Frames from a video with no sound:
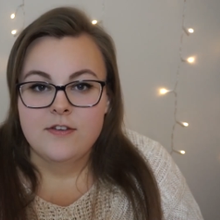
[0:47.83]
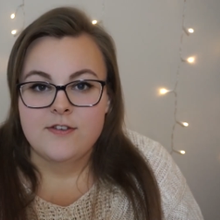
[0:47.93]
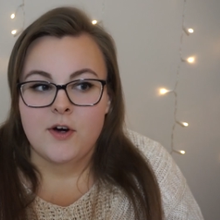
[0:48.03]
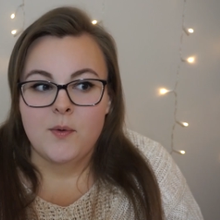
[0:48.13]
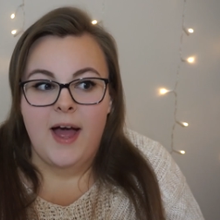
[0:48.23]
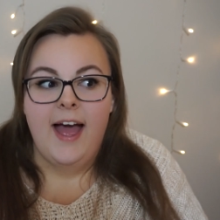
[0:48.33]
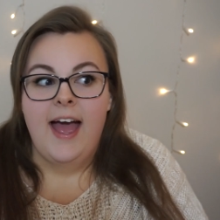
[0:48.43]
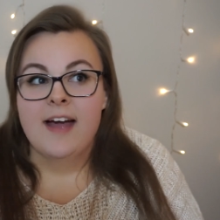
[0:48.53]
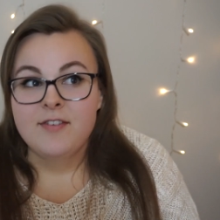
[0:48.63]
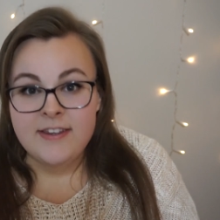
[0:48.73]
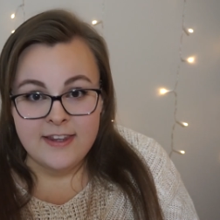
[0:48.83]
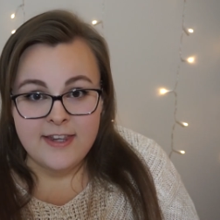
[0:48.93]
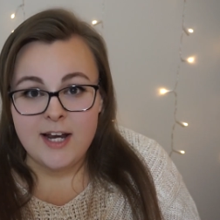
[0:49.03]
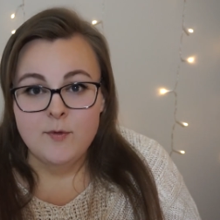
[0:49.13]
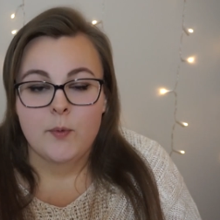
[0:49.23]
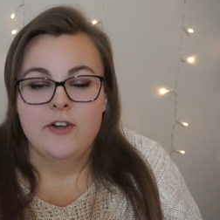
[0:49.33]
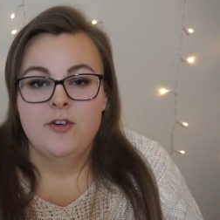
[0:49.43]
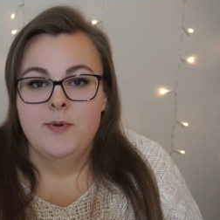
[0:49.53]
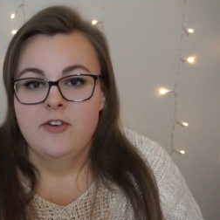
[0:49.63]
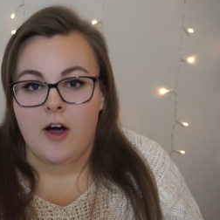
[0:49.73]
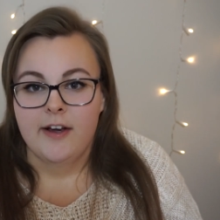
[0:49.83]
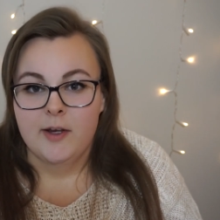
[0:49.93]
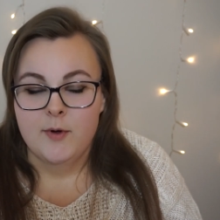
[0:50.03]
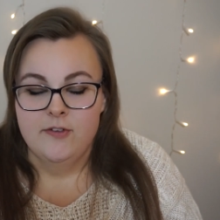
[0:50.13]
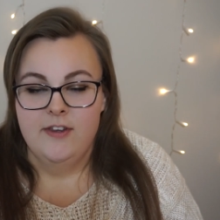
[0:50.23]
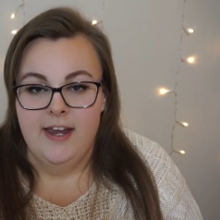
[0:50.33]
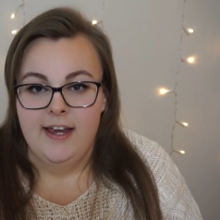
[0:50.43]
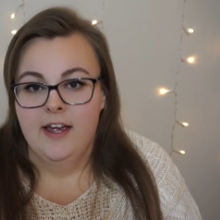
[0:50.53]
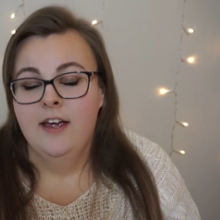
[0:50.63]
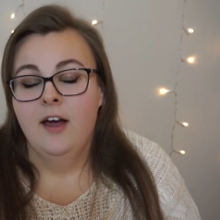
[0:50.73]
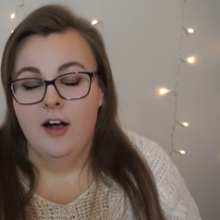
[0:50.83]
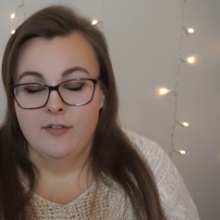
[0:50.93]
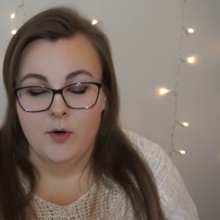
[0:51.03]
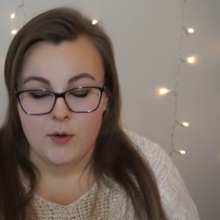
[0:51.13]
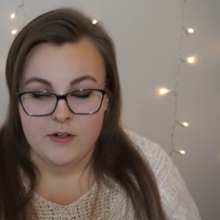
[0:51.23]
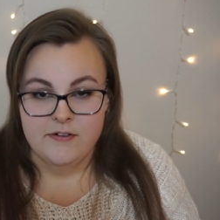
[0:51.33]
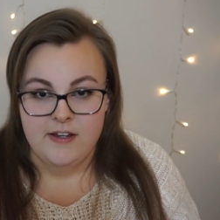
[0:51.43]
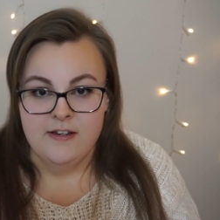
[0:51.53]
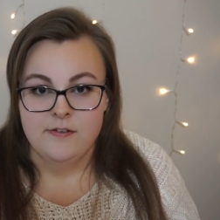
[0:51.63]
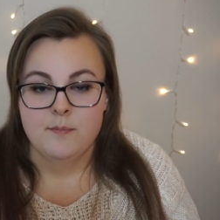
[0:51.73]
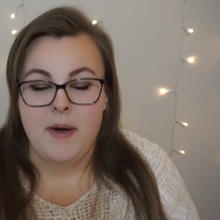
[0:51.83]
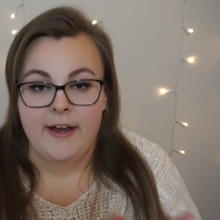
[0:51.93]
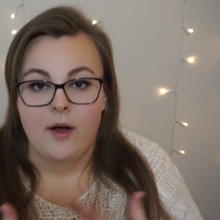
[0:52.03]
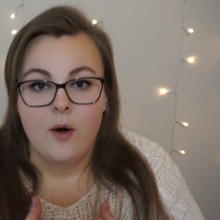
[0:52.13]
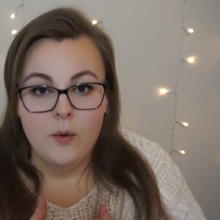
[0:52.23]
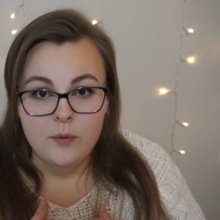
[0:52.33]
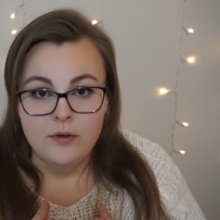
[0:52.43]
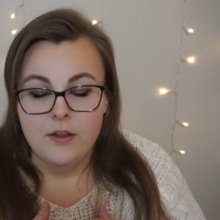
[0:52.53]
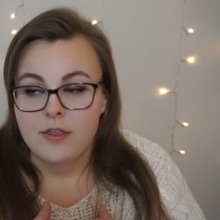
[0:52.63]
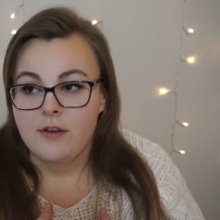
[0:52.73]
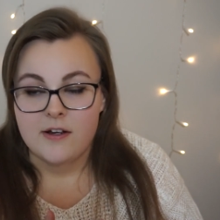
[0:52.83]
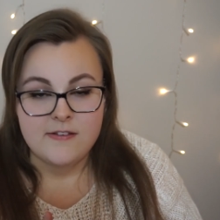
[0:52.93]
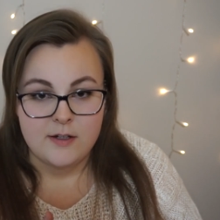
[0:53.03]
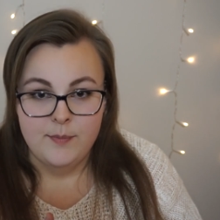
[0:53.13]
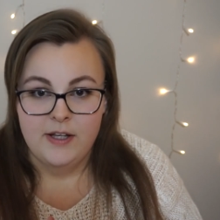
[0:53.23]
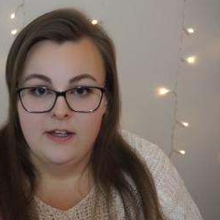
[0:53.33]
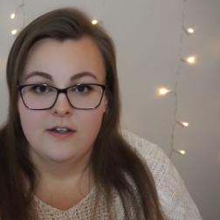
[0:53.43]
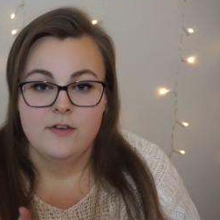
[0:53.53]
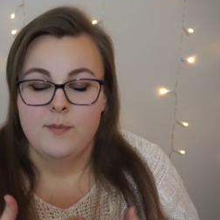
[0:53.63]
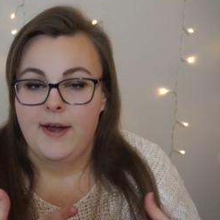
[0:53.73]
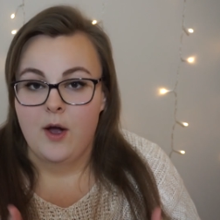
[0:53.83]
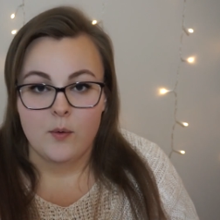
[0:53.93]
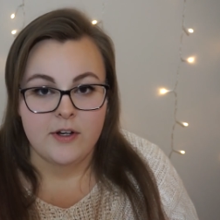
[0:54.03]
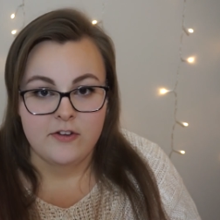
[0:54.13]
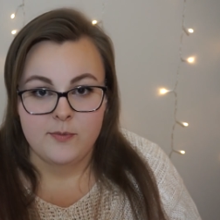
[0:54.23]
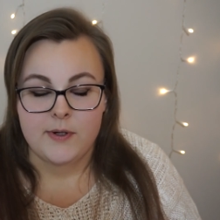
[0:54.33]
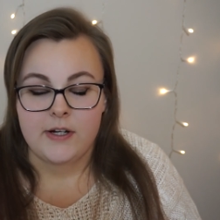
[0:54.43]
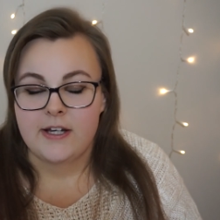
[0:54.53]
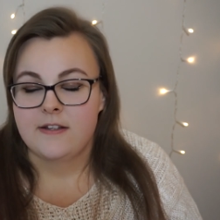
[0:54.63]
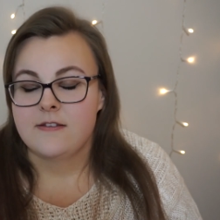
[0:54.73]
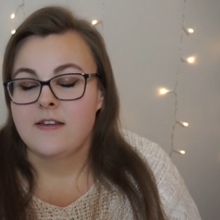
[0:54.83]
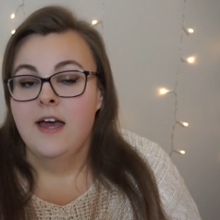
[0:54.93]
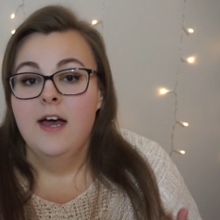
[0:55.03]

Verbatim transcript: So everything that I'm going to be talking about today, of course, is my own thoughts and opinions, my own experience.